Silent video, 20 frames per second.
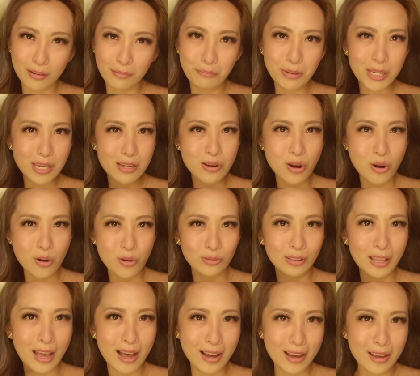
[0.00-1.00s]
BIGO
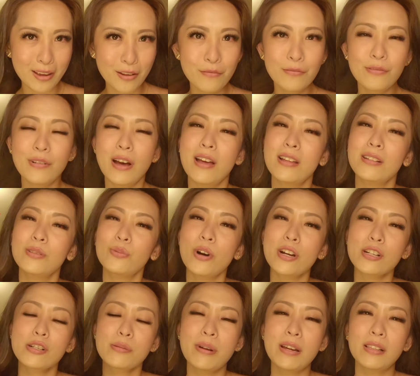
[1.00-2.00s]
Live and
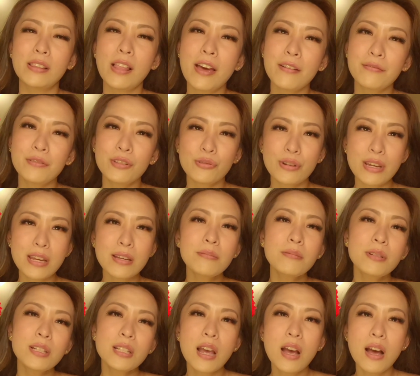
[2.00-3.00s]
watch my live
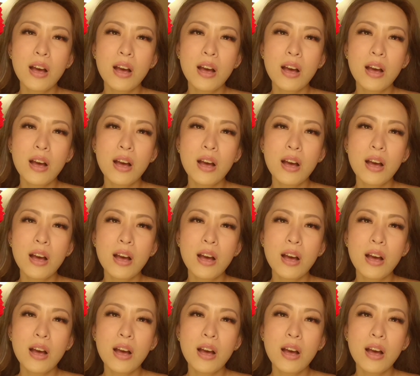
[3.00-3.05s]
streams.